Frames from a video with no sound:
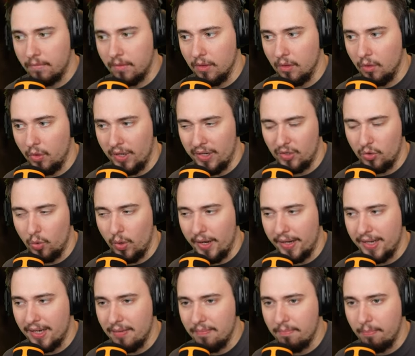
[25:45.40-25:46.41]
Okay, so I
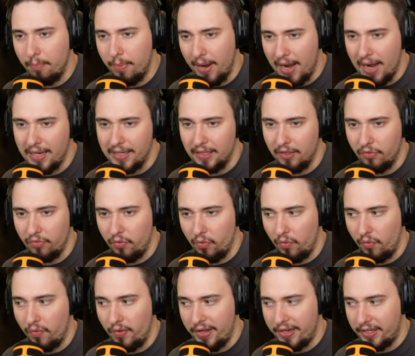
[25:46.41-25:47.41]
can buy it for
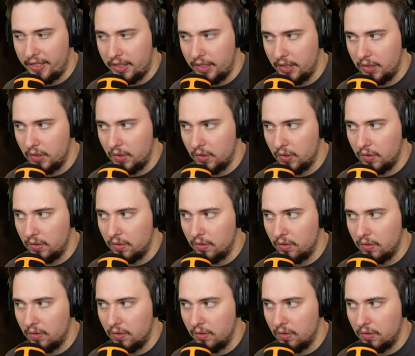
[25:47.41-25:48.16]
feathers.